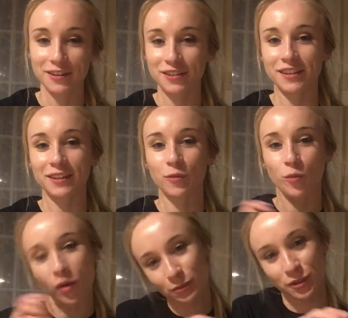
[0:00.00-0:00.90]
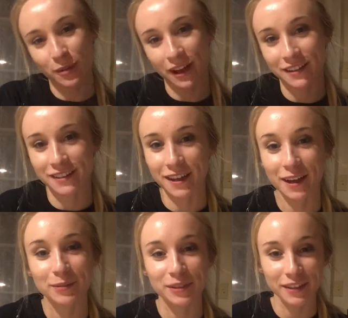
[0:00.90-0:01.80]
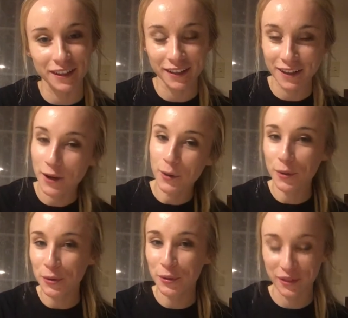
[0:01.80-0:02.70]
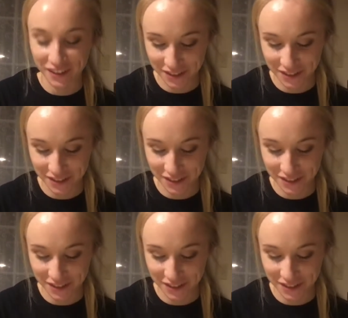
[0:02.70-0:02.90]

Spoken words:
It just like warped you back in time, and you're like, woo!